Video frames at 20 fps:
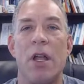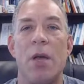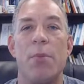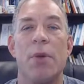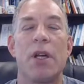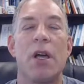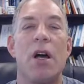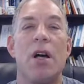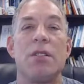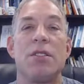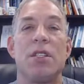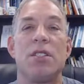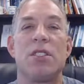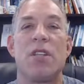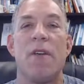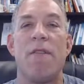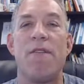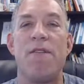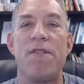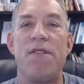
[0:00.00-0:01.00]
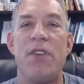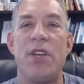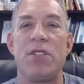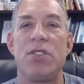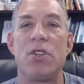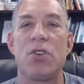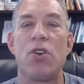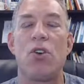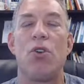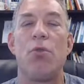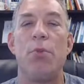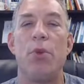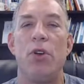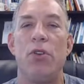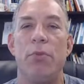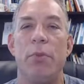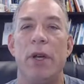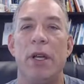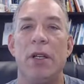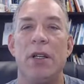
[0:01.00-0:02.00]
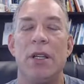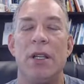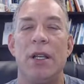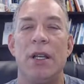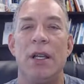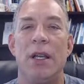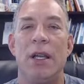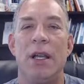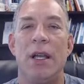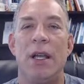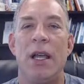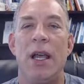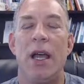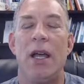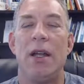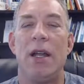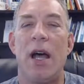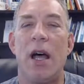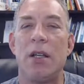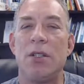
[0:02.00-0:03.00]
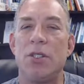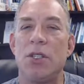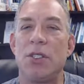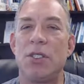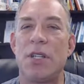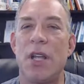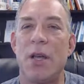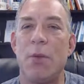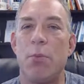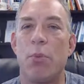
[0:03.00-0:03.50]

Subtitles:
And because it's a physical movement and not just a